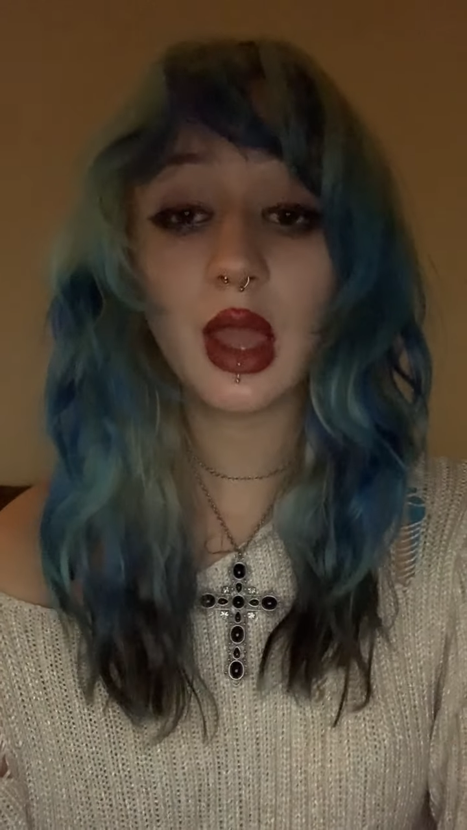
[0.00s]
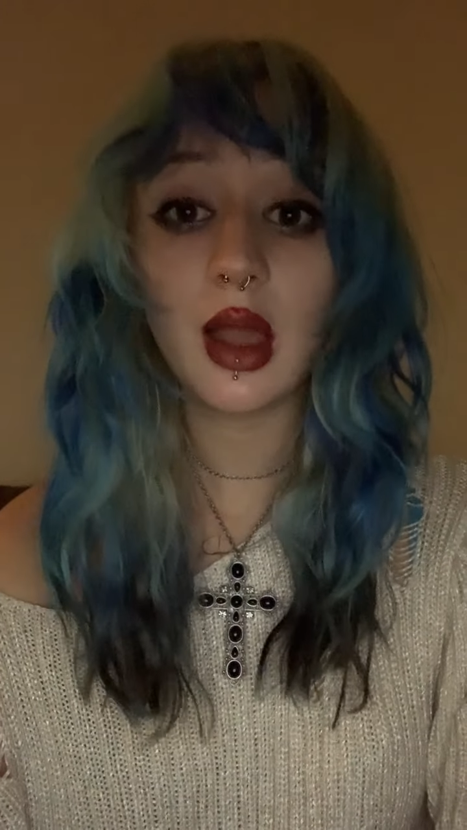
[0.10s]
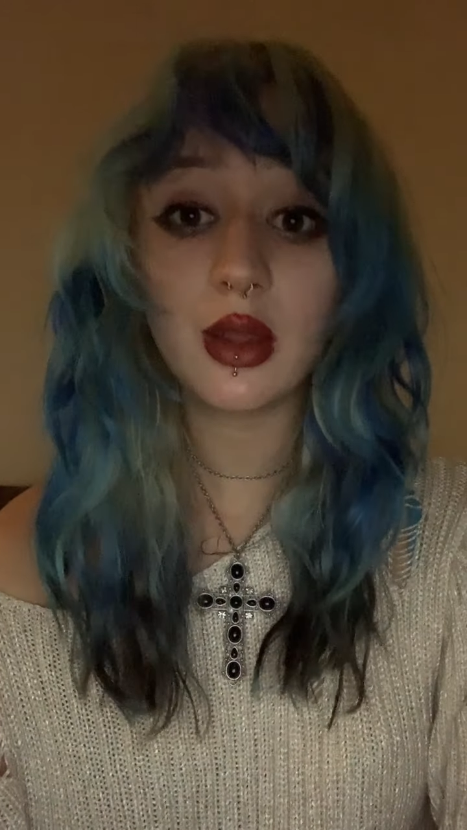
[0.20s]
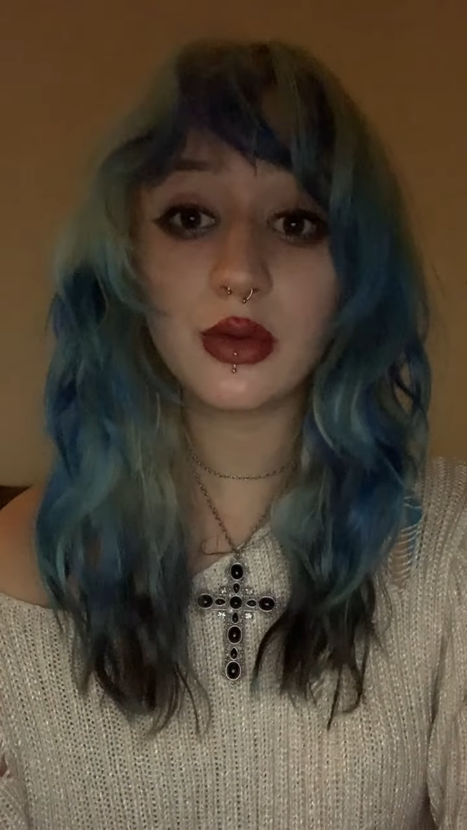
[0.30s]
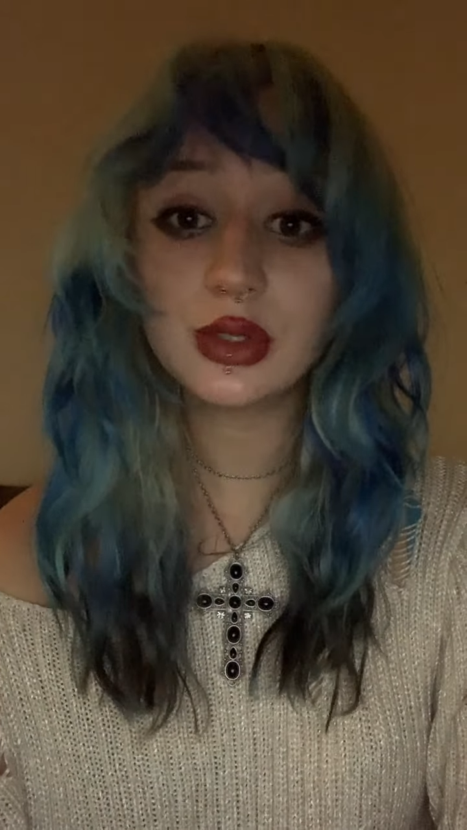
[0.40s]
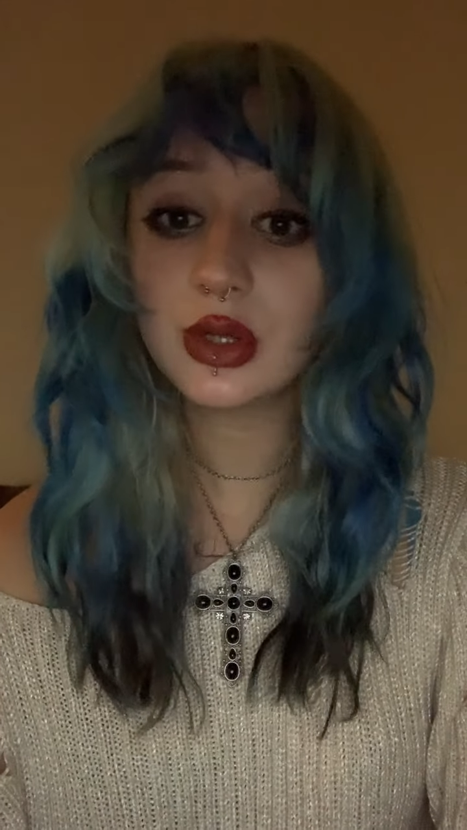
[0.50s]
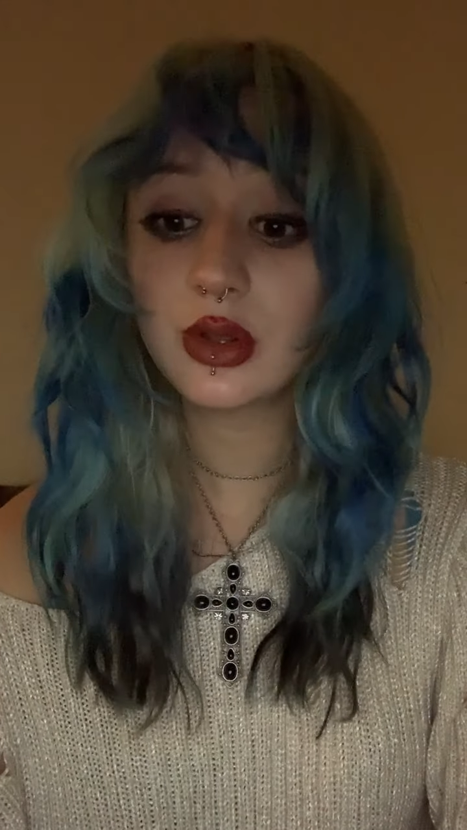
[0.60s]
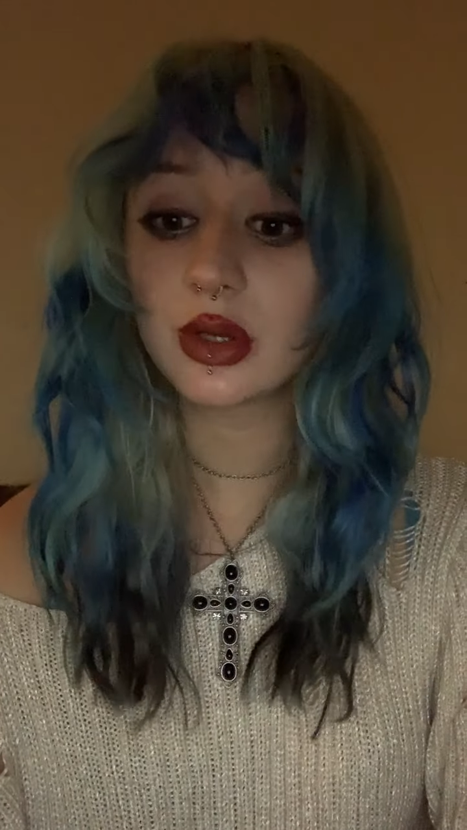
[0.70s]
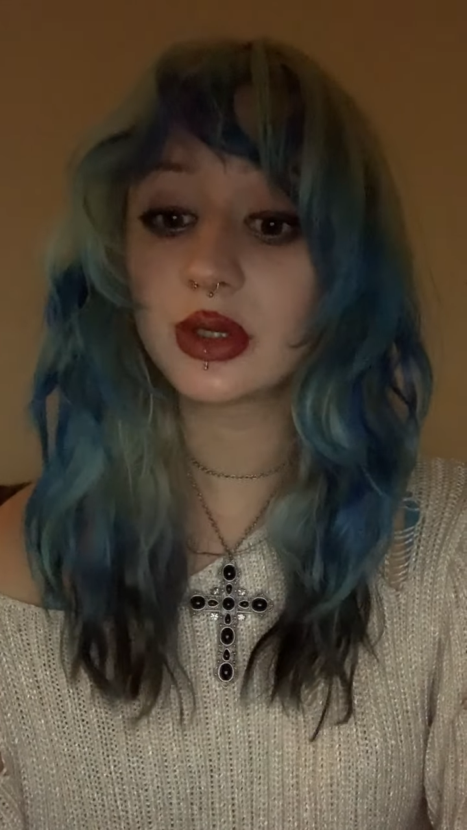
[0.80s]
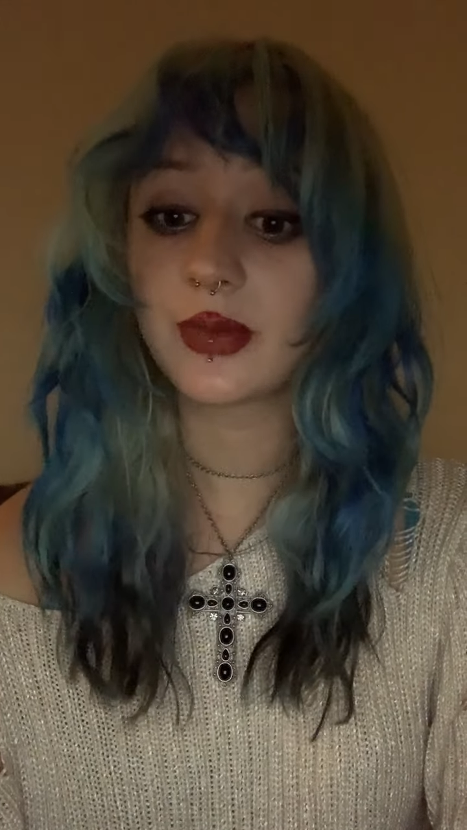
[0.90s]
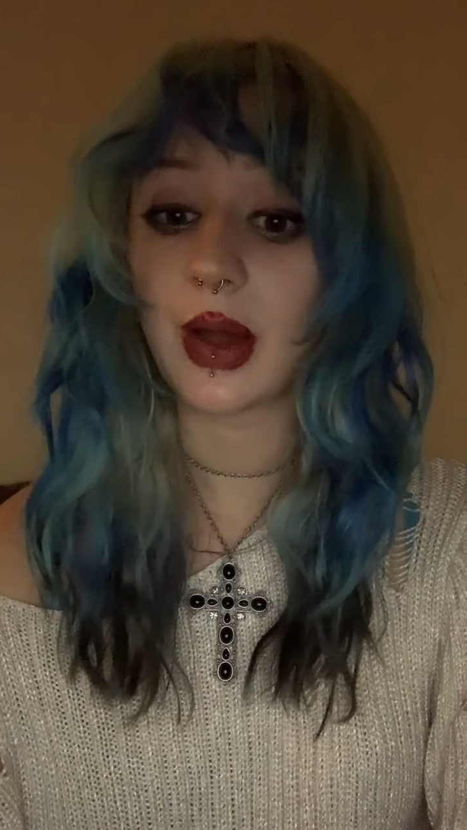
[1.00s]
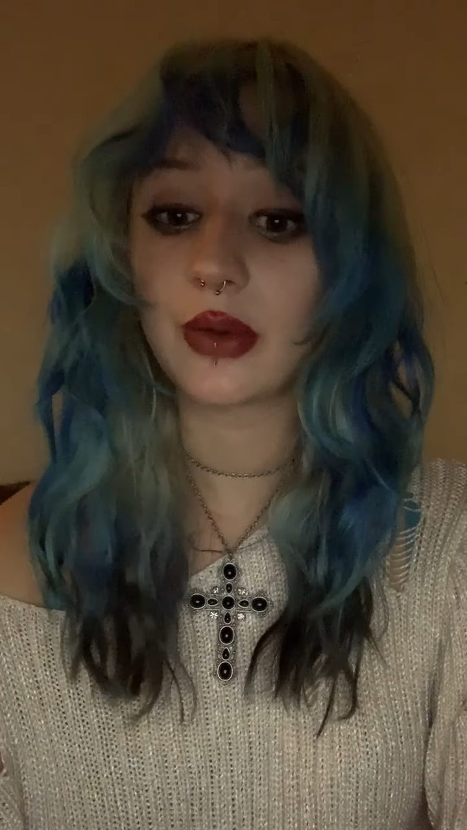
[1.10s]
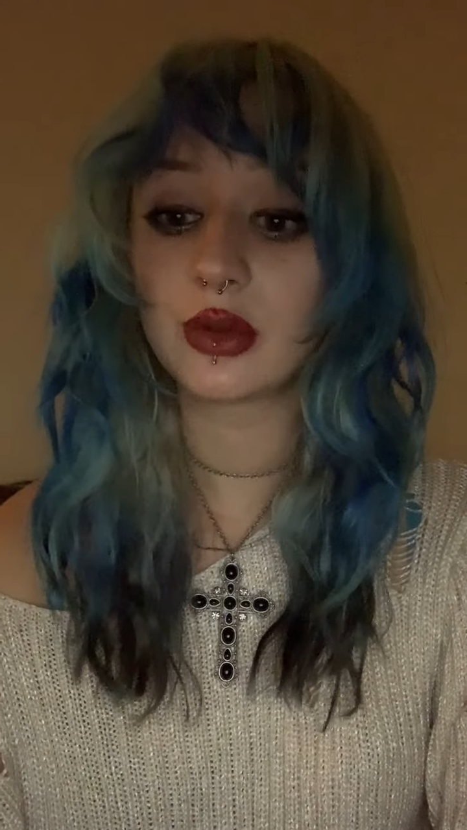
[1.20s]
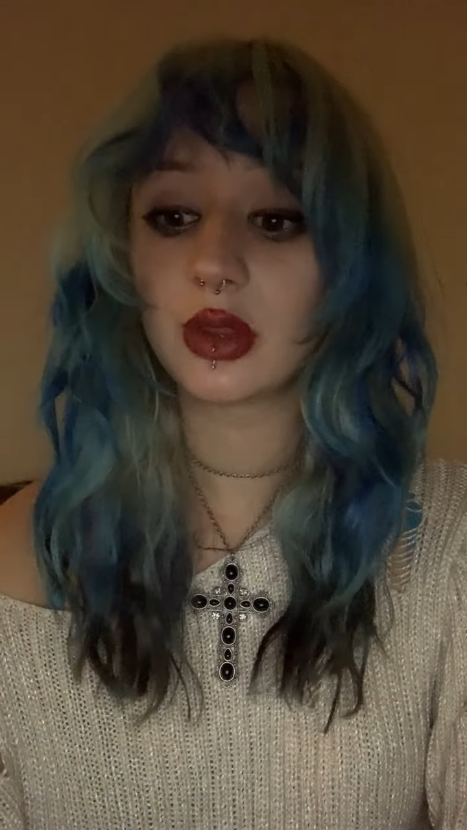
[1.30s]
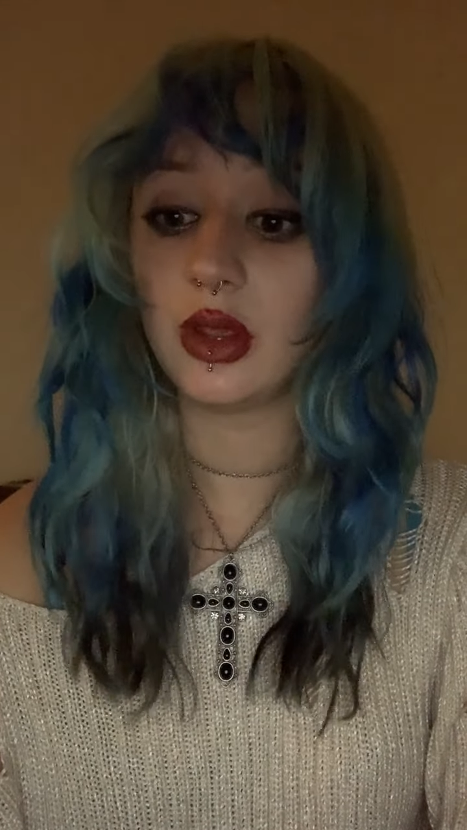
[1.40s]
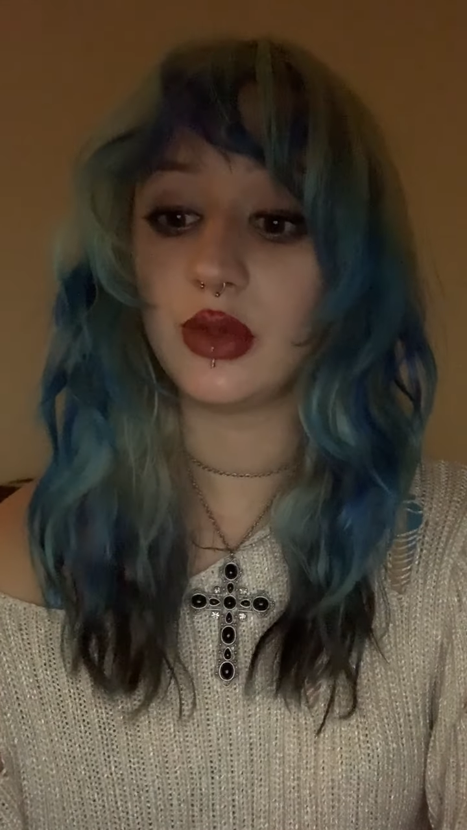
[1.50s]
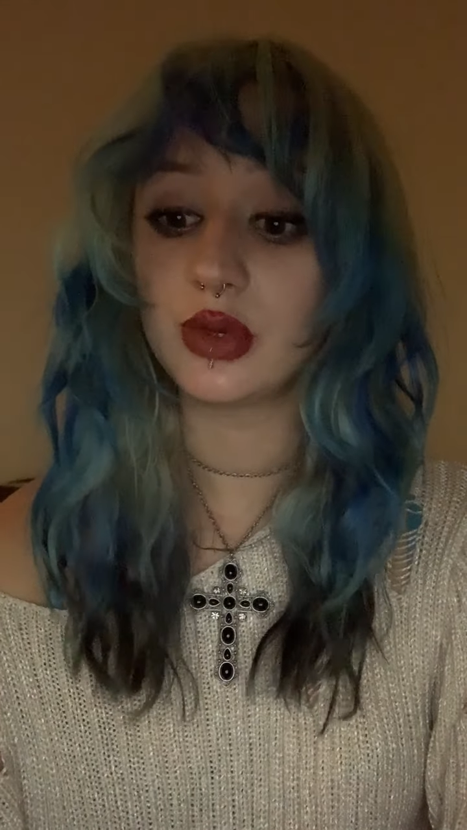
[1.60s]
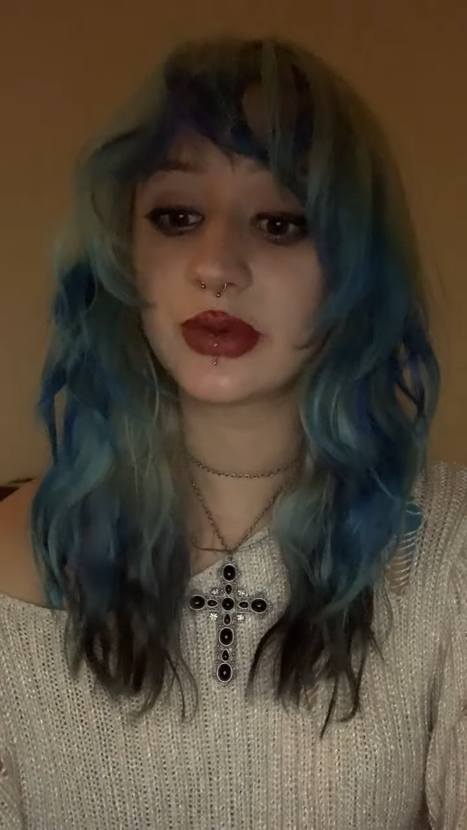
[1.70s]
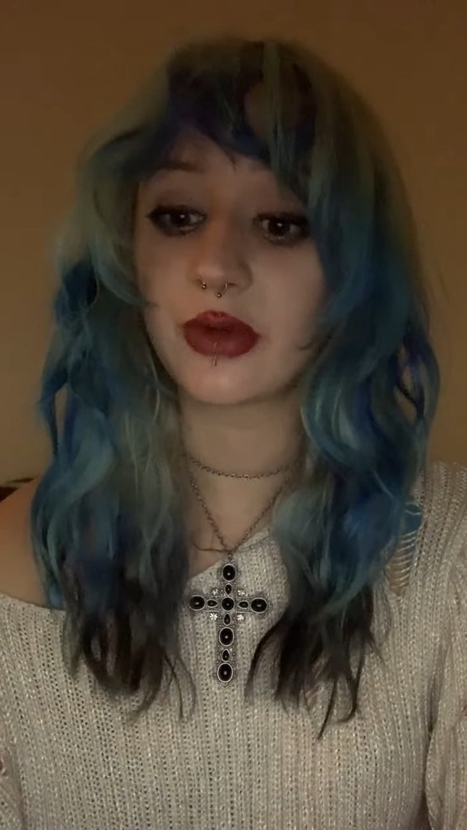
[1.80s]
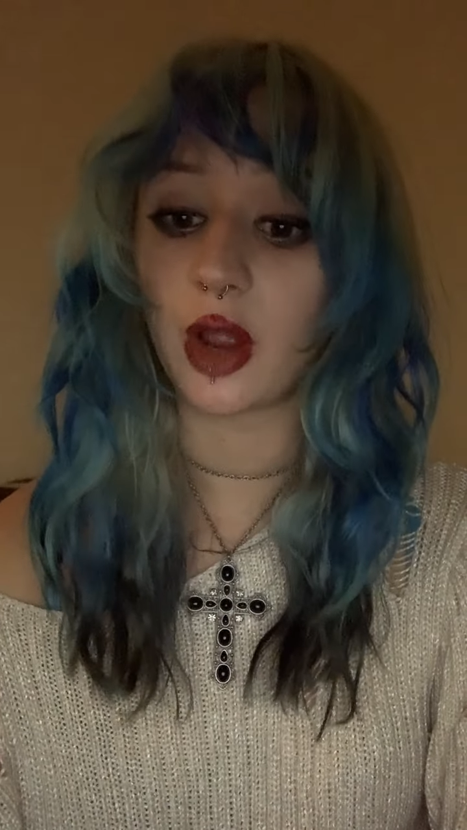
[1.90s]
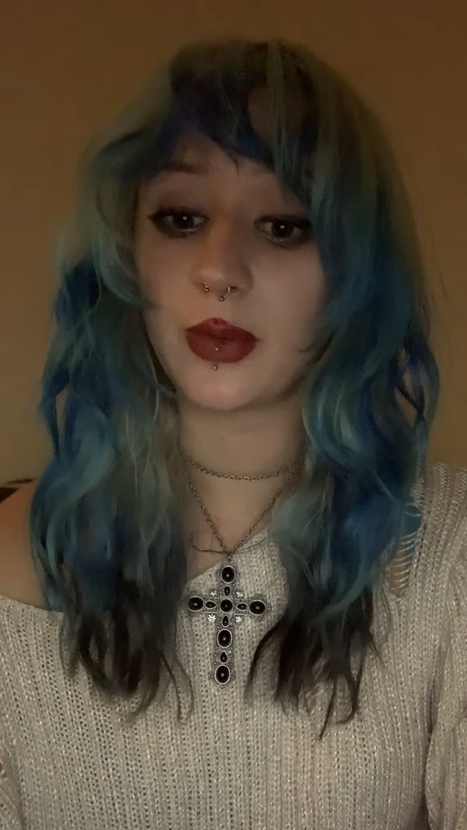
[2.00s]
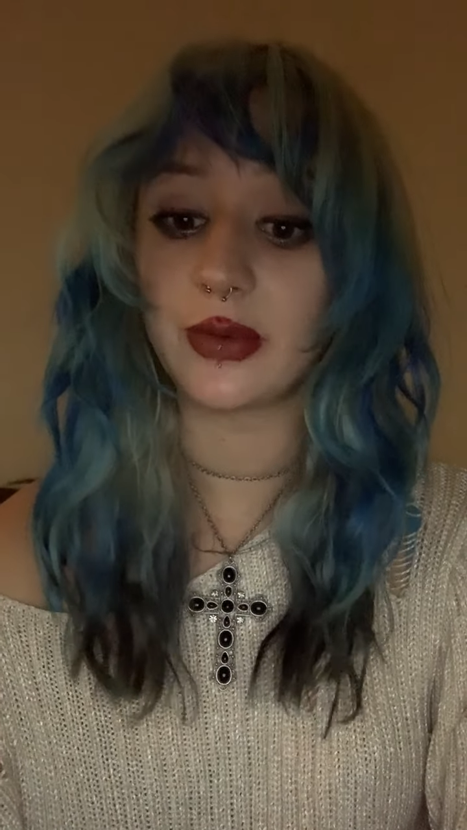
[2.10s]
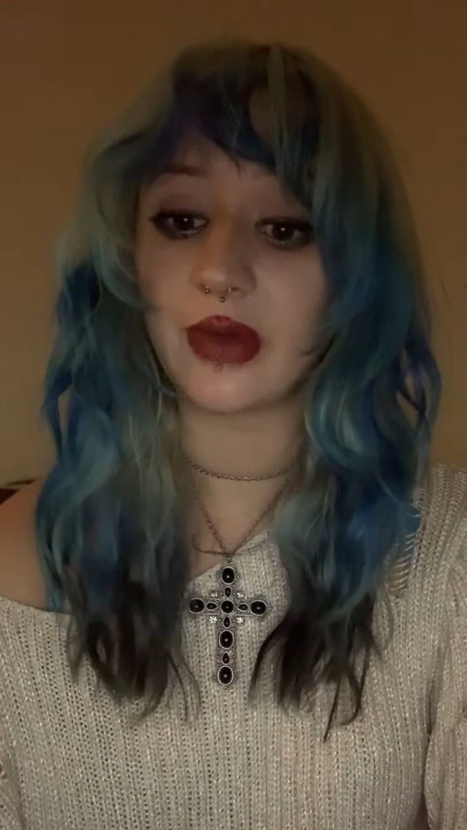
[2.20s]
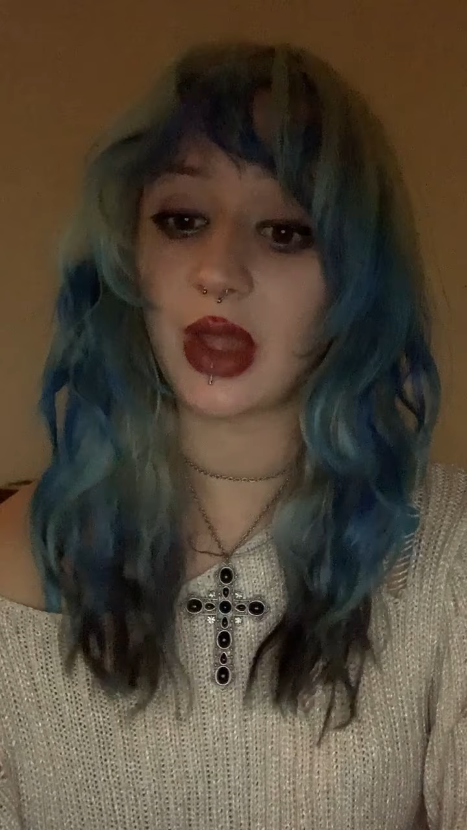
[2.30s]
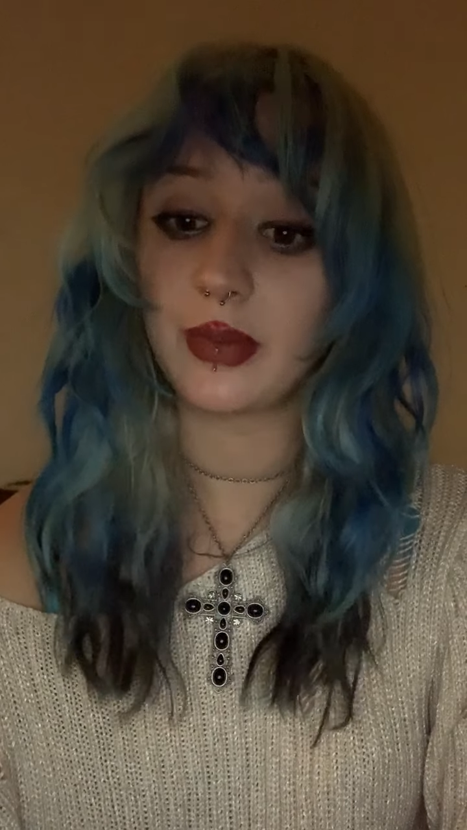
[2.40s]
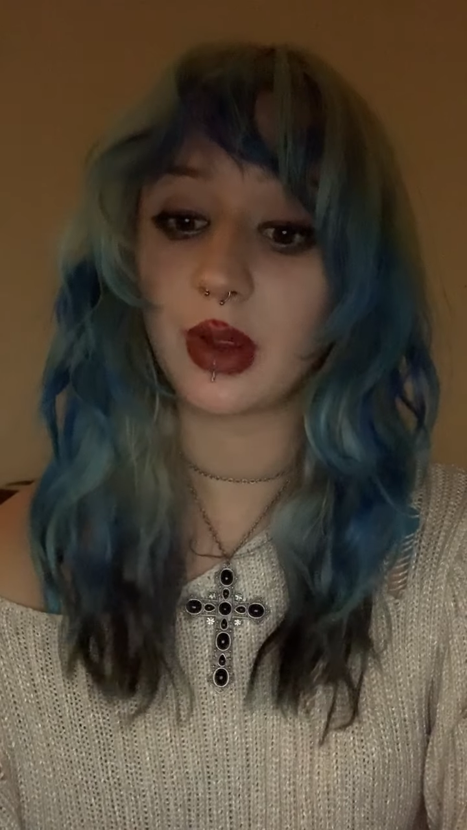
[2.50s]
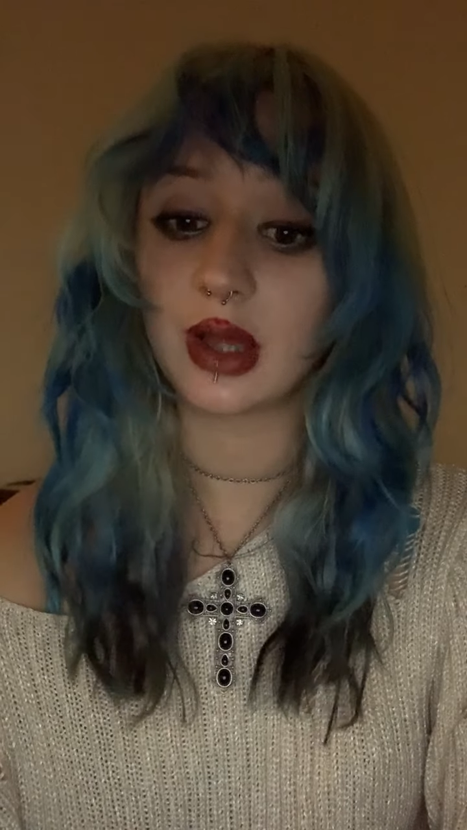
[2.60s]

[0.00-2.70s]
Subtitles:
I also learned about the use of carbon fiber